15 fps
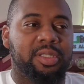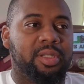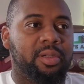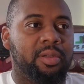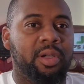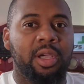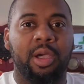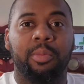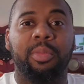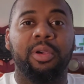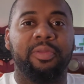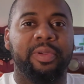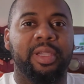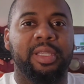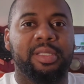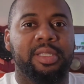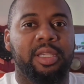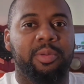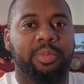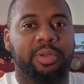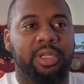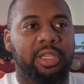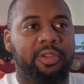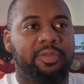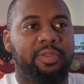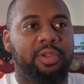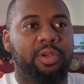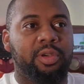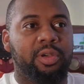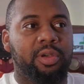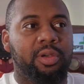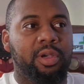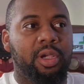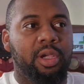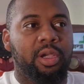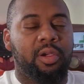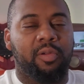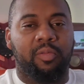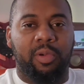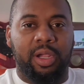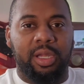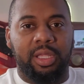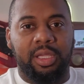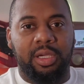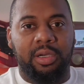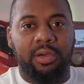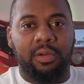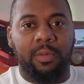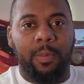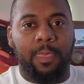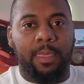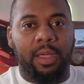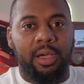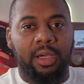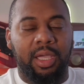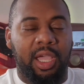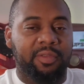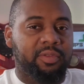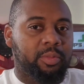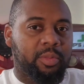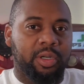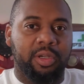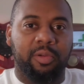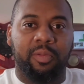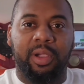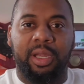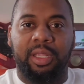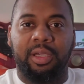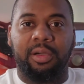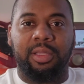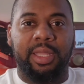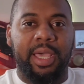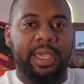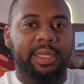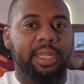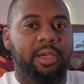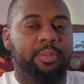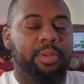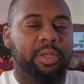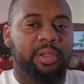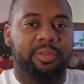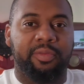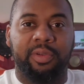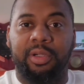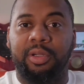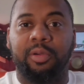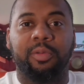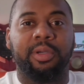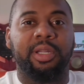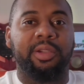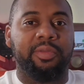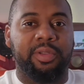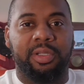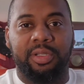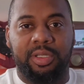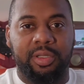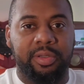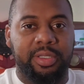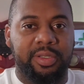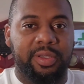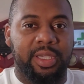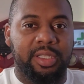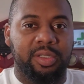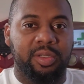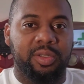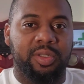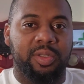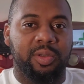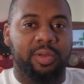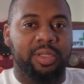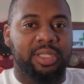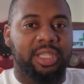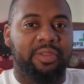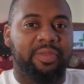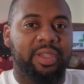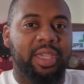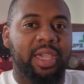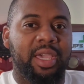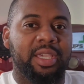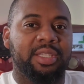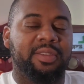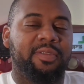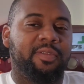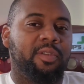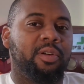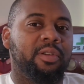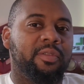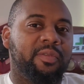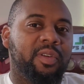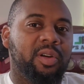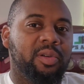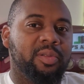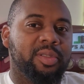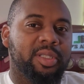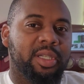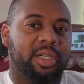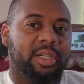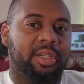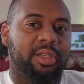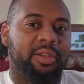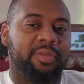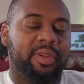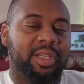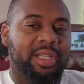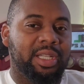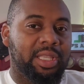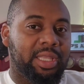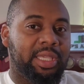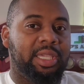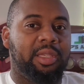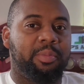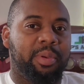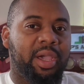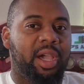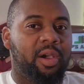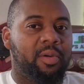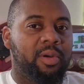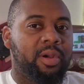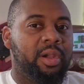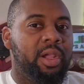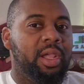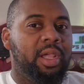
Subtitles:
So, perfect example, if your radio, aftermarket radio, line output converter, whatever you're using as your source, if it has 4 volts of clean power